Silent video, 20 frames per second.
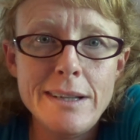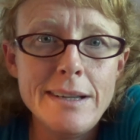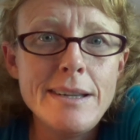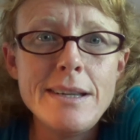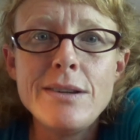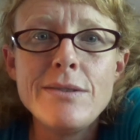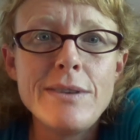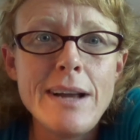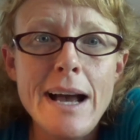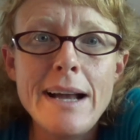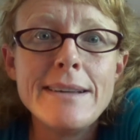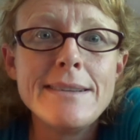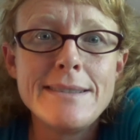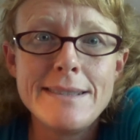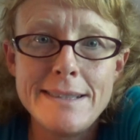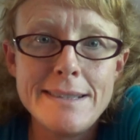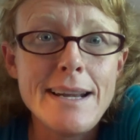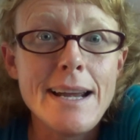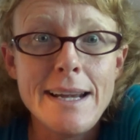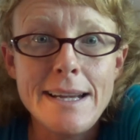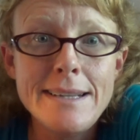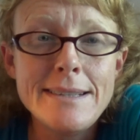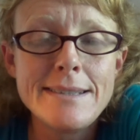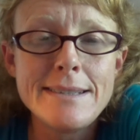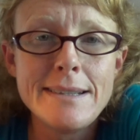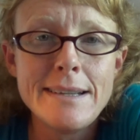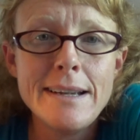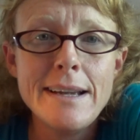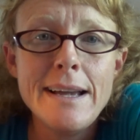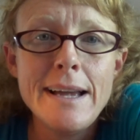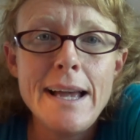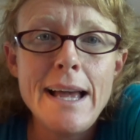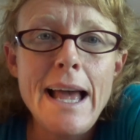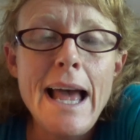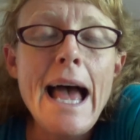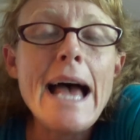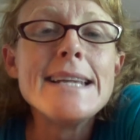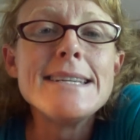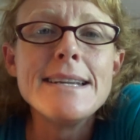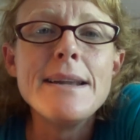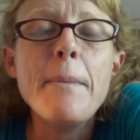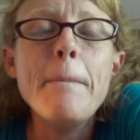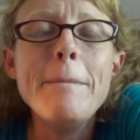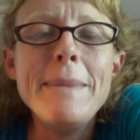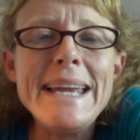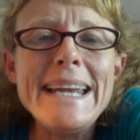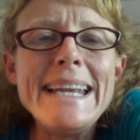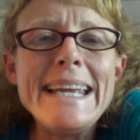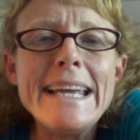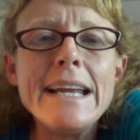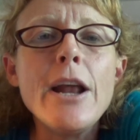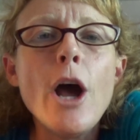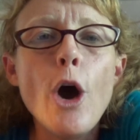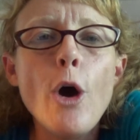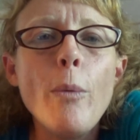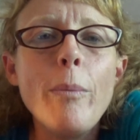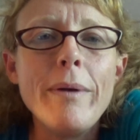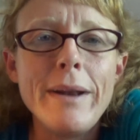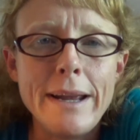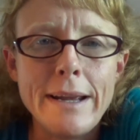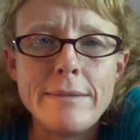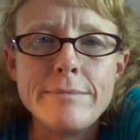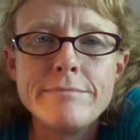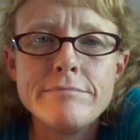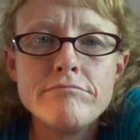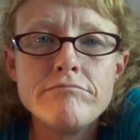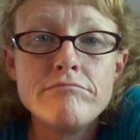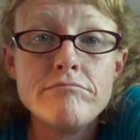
in the United States has an immediate opening.